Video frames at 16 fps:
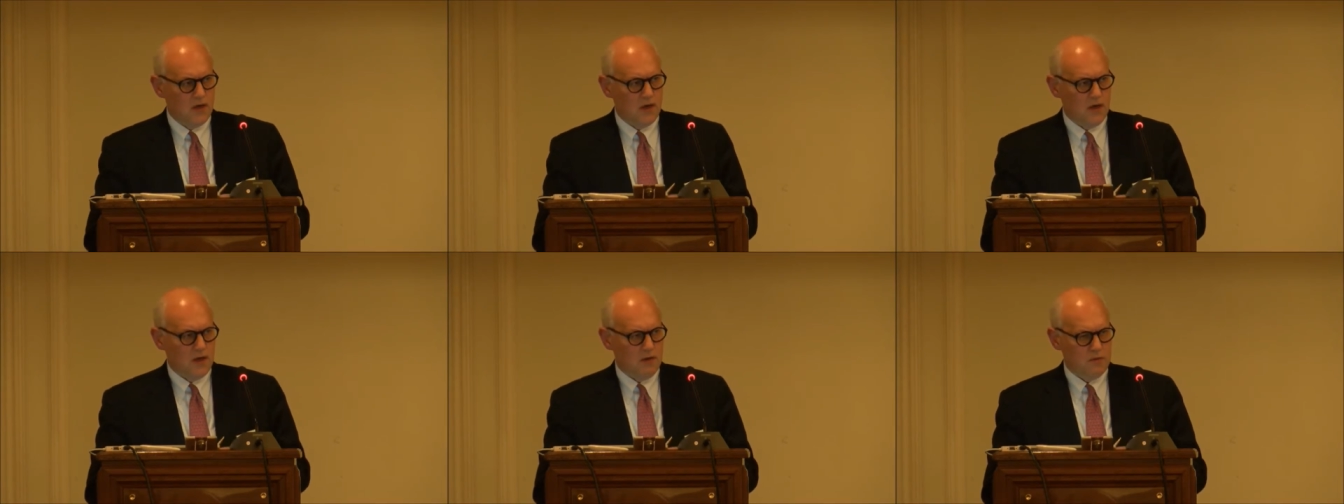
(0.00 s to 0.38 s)

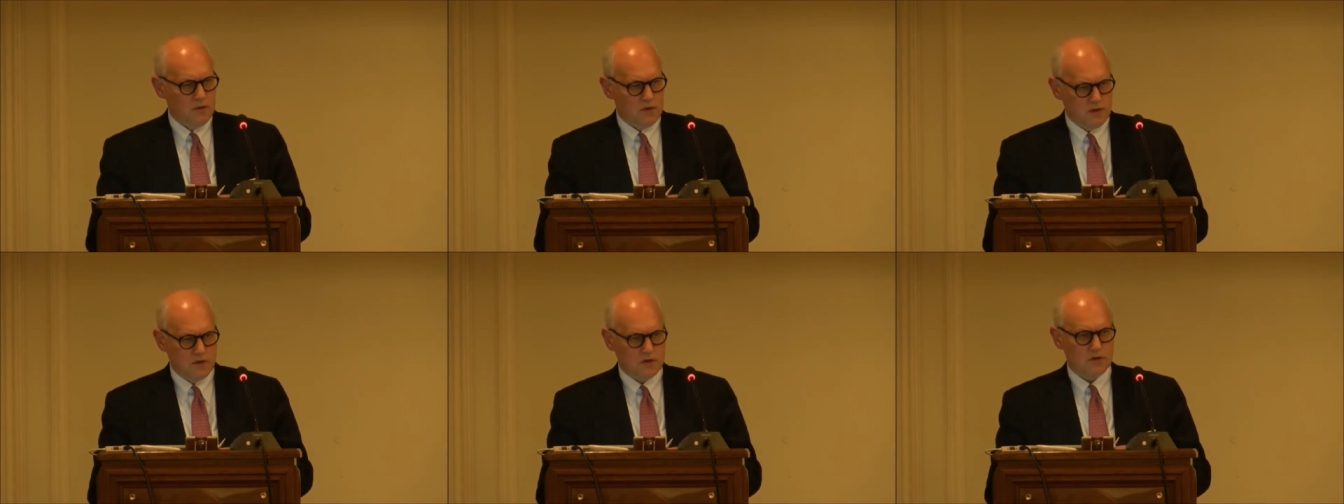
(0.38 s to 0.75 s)

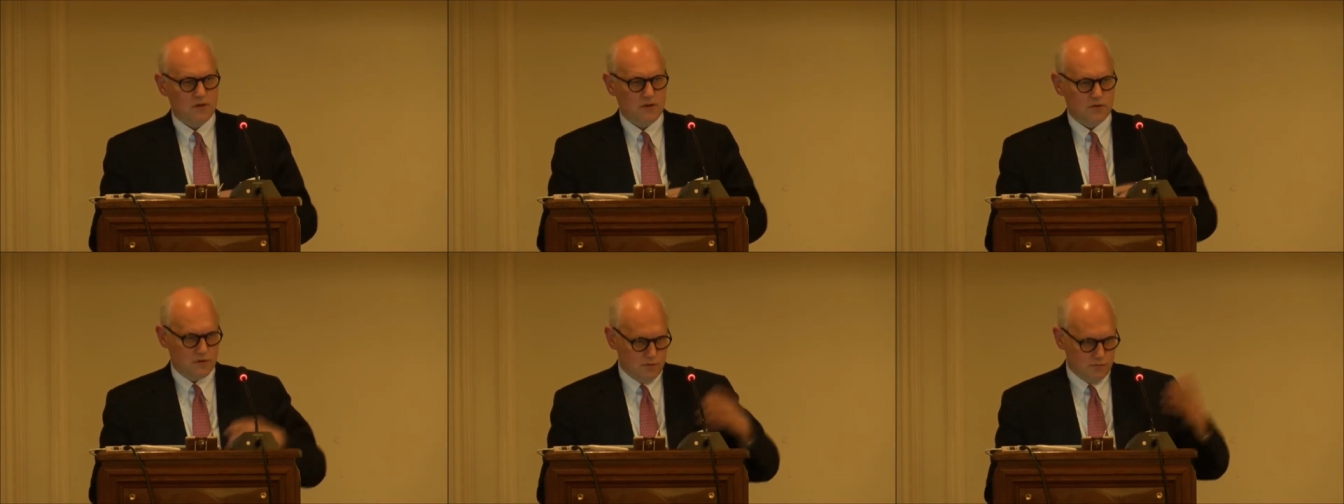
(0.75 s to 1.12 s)

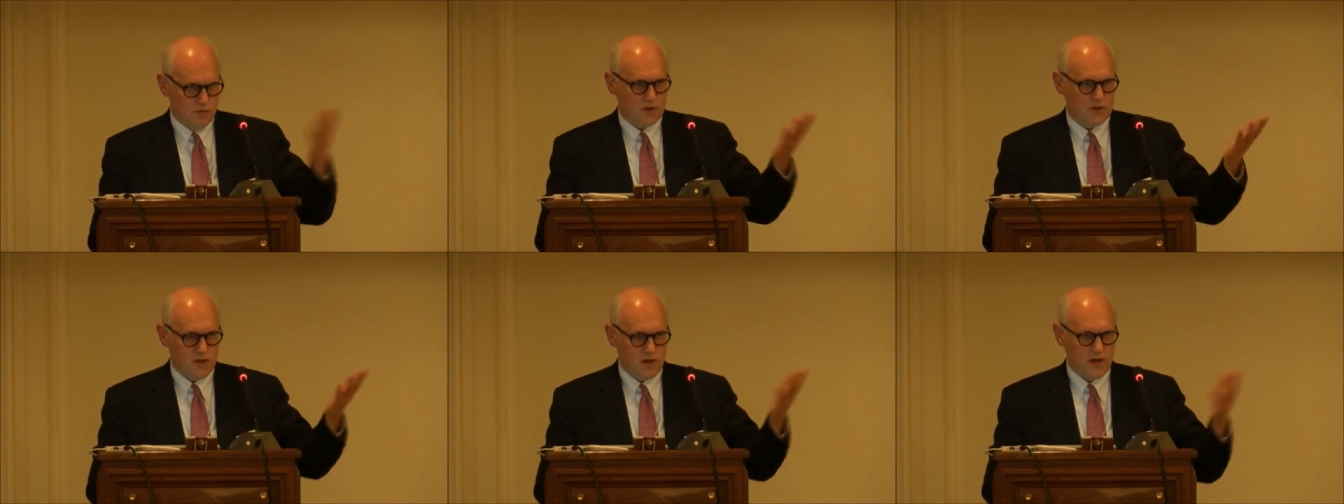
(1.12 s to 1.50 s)
because also
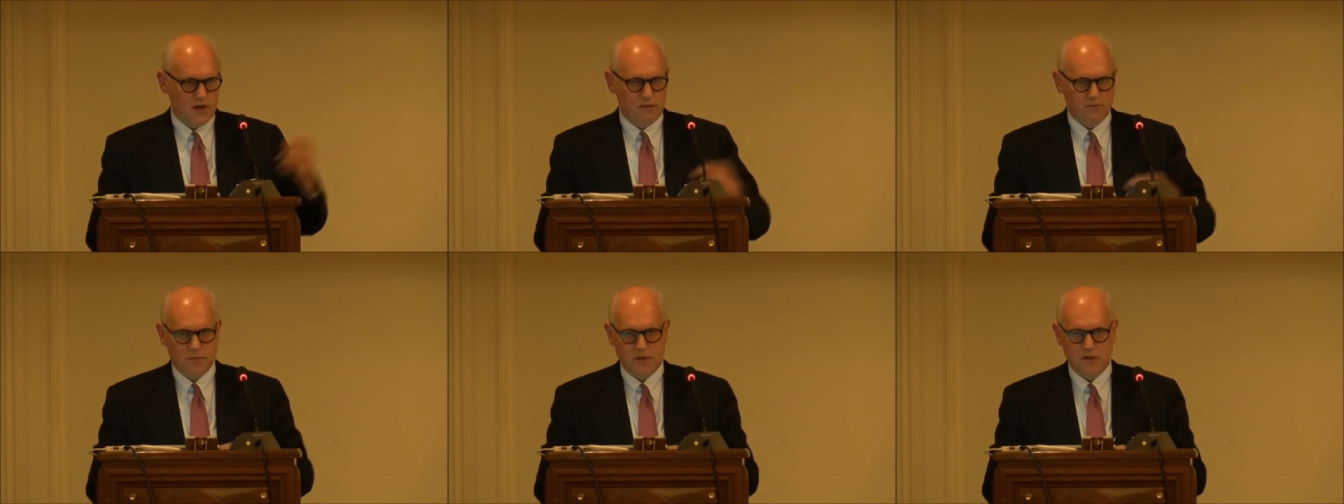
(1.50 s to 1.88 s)
with the
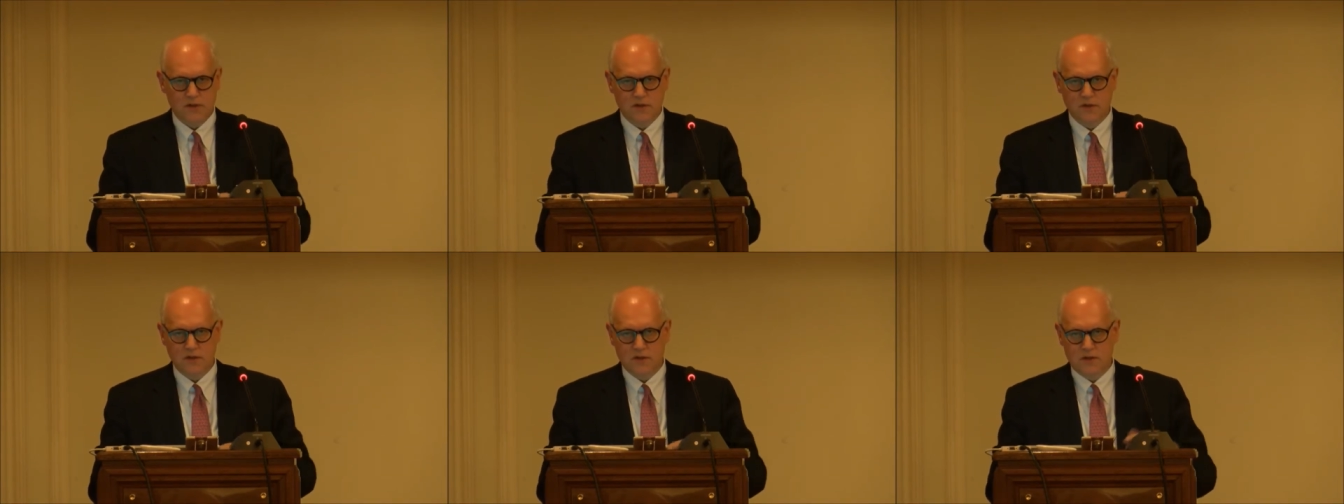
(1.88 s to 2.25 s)

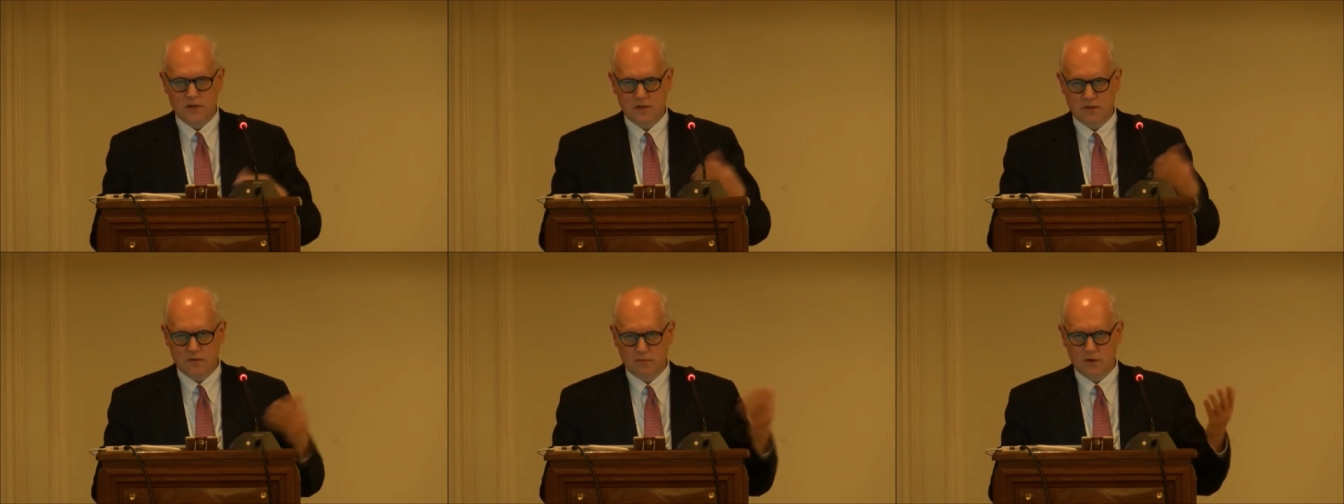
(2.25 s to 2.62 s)

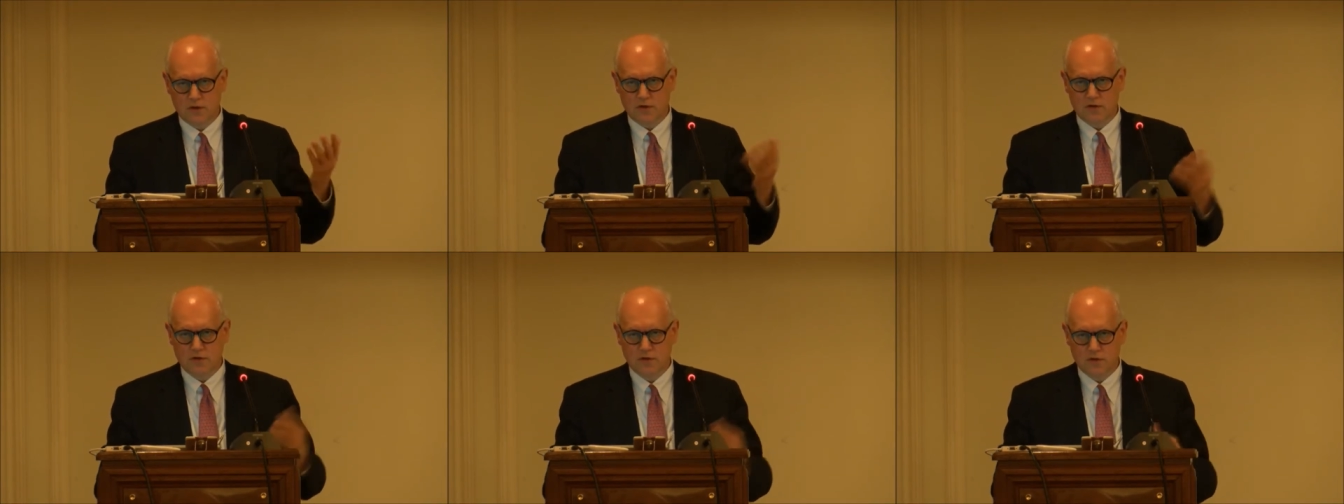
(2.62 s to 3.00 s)
IDPCs,
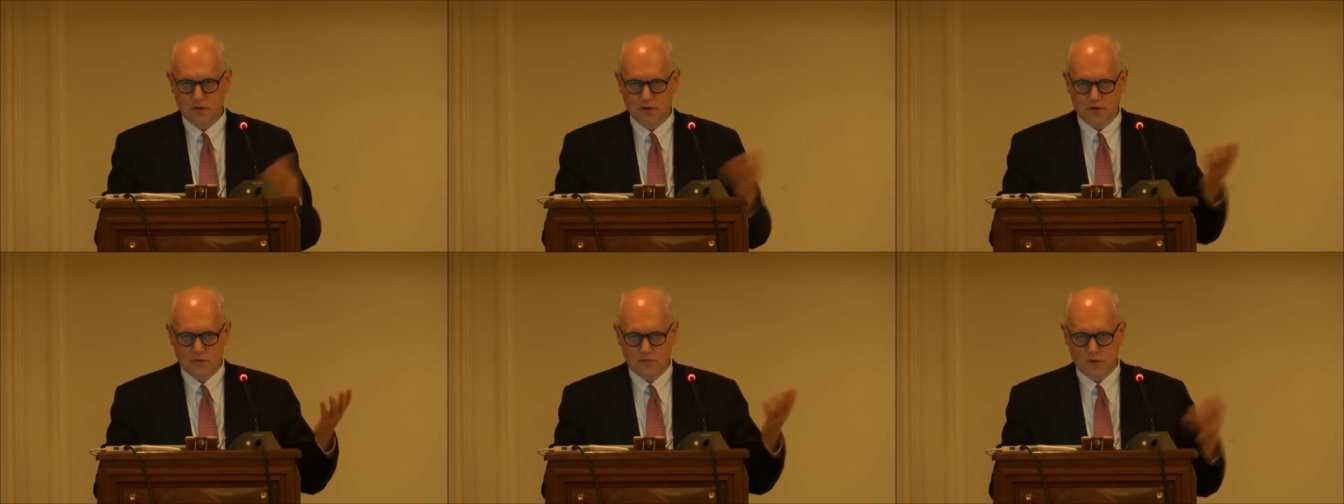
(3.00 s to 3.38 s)
with the
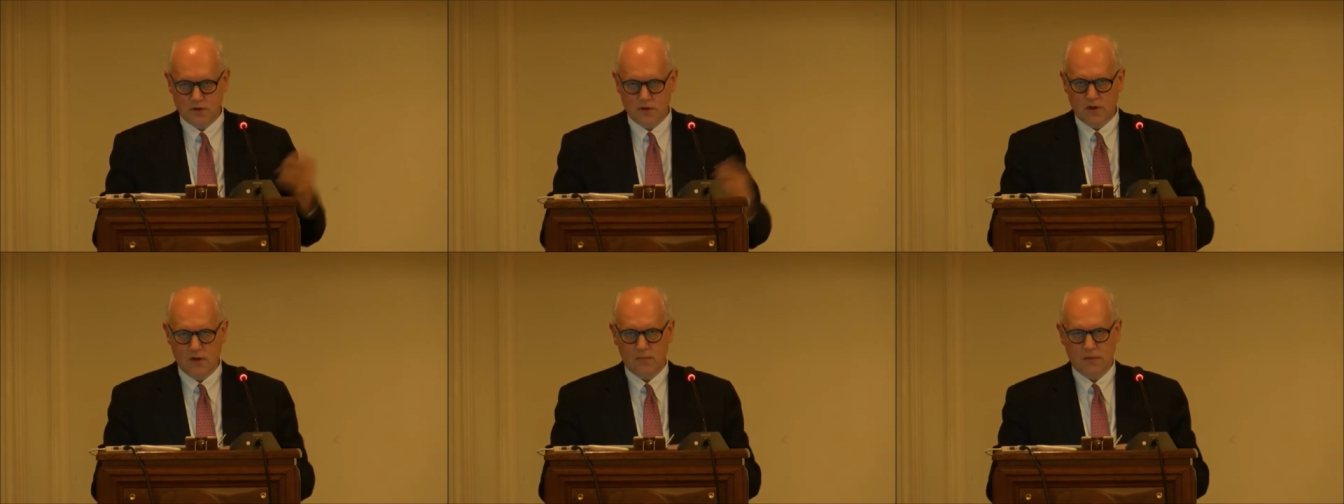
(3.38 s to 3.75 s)
students,
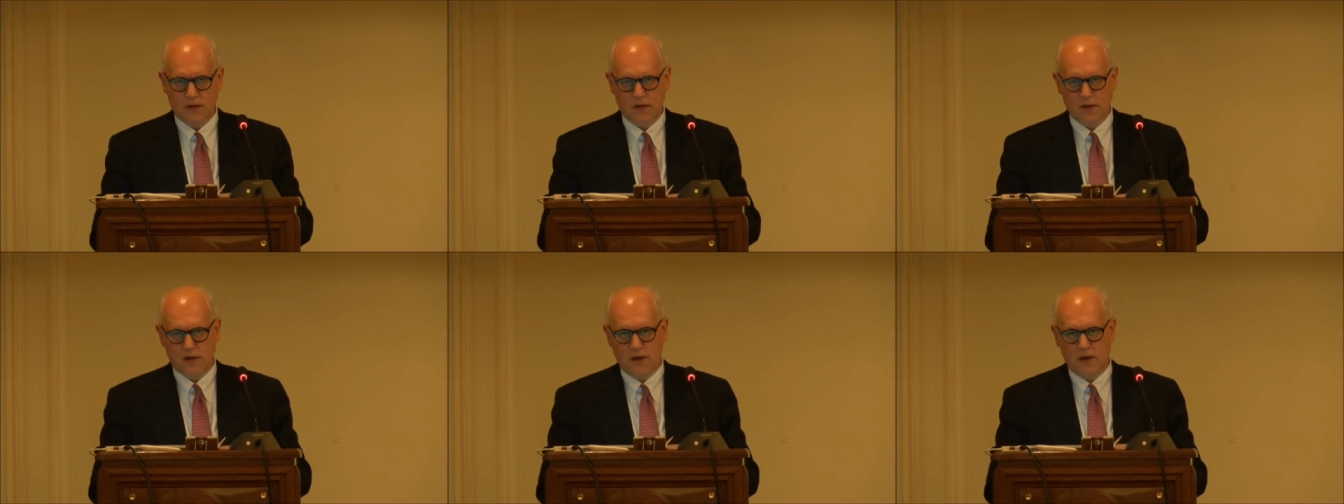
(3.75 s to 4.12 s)
with
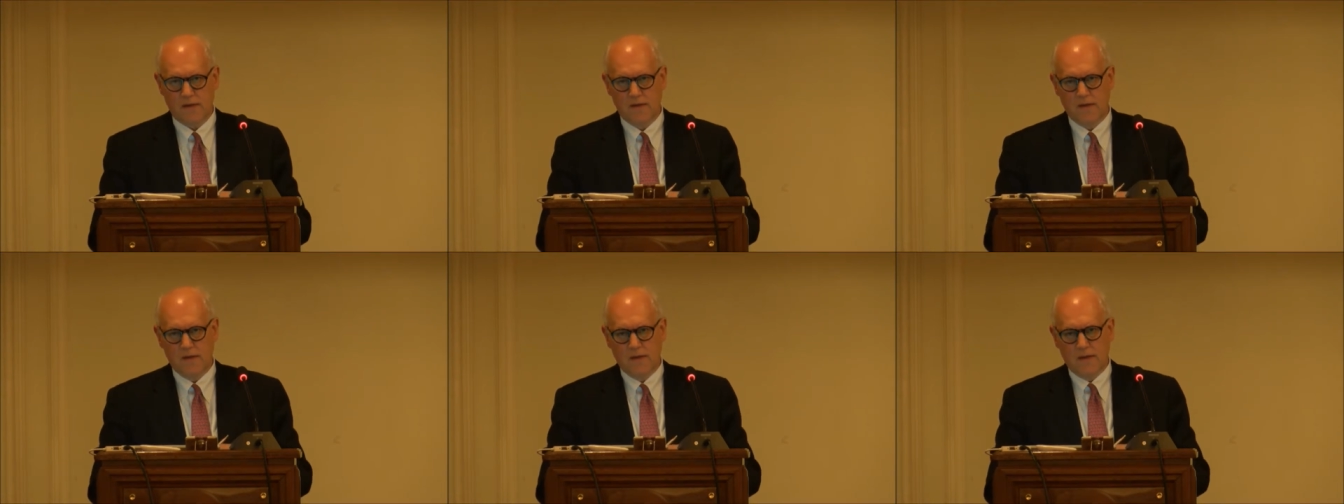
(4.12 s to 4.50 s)
Cleopatra,